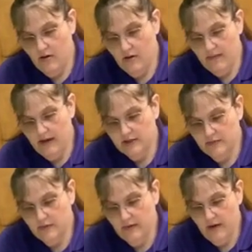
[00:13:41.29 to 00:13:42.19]
Or I may
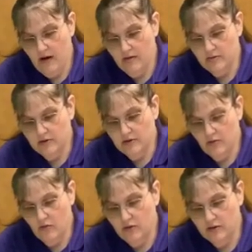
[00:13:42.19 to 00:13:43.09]
just put it all
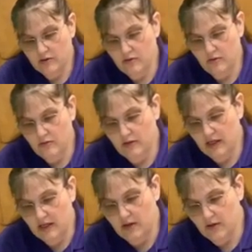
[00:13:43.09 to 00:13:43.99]
just on one little
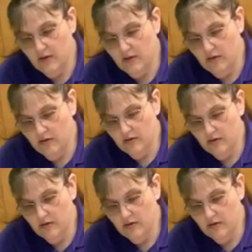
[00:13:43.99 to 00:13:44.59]
ear.